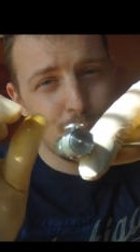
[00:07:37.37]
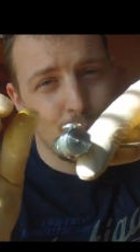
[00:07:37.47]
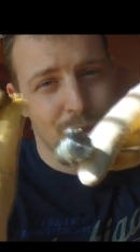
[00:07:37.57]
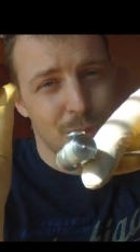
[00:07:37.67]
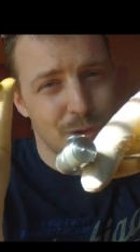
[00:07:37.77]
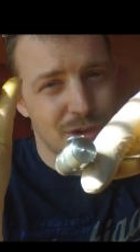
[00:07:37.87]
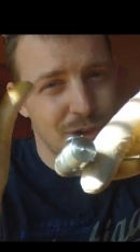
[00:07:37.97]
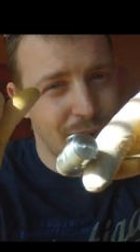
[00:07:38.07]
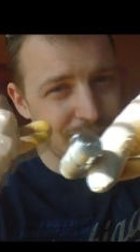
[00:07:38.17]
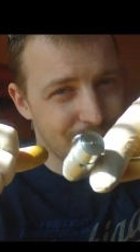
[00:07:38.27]
smaller so it's a
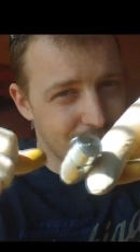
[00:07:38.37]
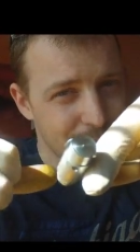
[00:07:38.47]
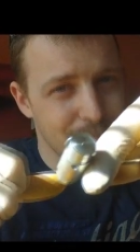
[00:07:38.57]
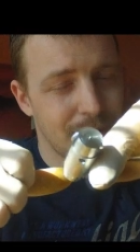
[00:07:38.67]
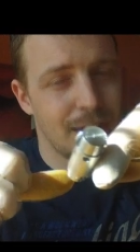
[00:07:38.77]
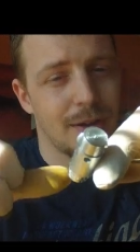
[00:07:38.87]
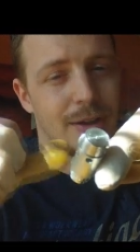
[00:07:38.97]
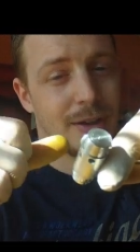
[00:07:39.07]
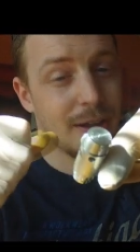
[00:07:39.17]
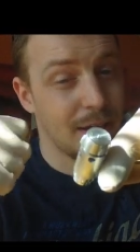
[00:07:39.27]
tight fit
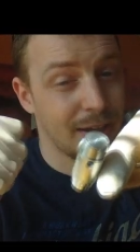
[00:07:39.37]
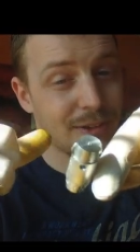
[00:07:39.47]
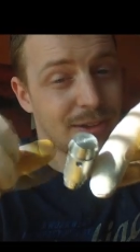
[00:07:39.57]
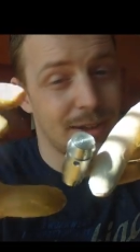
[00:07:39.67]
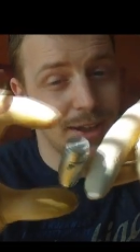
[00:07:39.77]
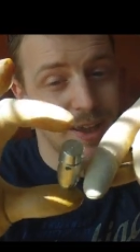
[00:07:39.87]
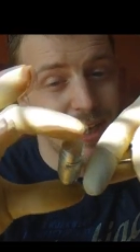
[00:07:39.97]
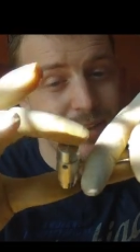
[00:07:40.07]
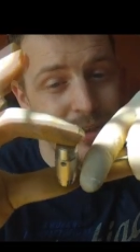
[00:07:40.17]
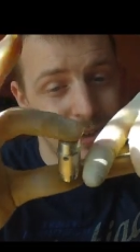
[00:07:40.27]
uh, like I said
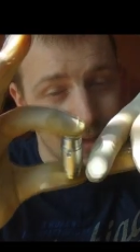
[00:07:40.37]
again